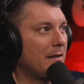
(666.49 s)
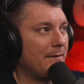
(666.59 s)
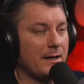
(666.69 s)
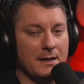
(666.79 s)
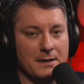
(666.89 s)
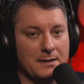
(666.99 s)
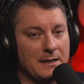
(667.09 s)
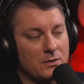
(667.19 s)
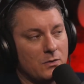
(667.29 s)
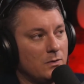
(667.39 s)
If it is,
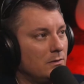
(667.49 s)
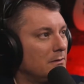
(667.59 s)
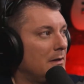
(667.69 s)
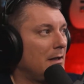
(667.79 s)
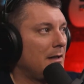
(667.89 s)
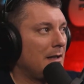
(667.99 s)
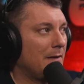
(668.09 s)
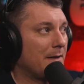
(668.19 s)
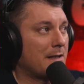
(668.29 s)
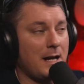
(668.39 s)
that's cool. If
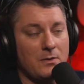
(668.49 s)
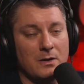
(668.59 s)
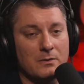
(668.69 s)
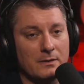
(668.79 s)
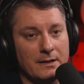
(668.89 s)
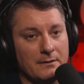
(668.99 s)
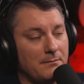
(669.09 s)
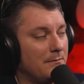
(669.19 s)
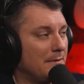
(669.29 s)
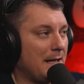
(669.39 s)
it's Cakewalk related,
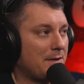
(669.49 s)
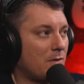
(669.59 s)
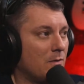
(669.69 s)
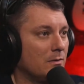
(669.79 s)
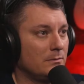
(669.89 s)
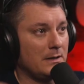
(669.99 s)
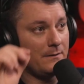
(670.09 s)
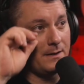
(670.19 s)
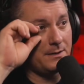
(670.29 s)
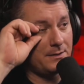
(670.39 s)
that's cool. If
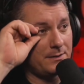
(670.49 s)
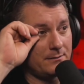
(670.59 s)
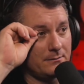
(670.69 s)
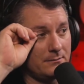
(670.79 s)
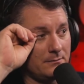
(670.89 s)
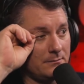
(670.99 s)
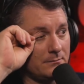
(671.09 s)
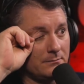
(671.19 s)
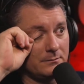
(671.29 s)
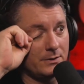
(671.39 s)
it's
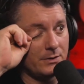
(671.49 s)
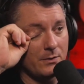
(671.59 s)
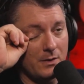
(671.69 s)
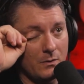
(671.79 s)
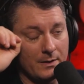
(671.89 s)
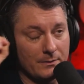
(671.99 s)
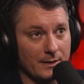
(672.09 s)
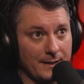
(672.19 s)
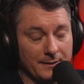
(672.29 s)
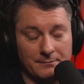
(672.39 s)
Studio One
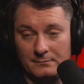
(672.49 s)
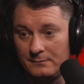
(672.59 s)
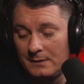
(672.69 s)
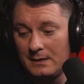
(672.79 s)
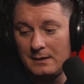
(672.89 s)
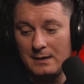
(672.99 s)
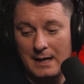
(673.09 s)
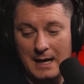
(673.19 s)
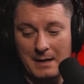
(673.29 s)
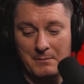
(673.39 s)
related,
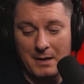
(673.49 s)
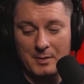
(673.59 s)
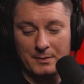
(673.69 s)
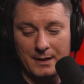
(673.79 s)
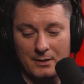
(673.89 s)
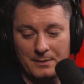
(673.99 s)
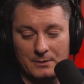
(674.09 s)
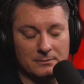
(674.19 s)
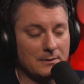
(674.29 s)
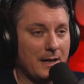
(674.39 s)
I might be able to help you.
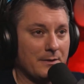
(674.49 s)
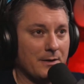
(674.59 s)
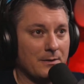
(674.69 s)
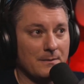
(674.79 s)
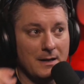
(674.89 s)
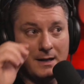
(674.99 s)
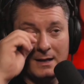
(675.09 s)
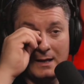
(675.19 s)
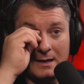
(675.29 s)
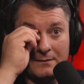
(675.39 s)
I don't know.
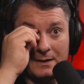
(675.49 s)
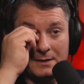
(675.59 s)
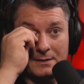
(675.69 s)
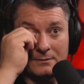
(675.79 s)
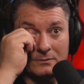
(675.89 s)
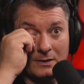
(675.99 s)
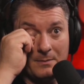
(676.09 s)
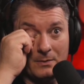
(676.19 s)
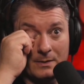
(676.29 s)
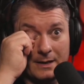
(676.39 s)
If it's
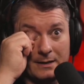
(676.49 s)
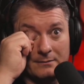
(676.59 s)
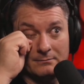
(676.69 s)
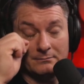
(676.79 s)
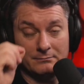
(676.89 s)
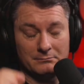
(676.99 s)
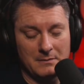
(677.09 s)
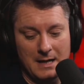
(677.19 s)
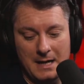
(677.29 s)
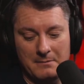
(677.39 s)
Reaper related,
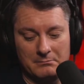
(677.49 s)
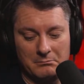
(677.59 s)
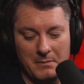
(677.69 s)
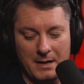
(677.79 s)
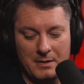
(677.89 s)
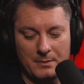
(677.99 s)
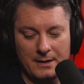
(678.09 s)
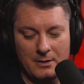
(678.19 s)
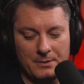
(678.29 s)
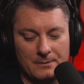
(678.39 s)
I might be able to
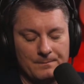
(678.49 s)
help you.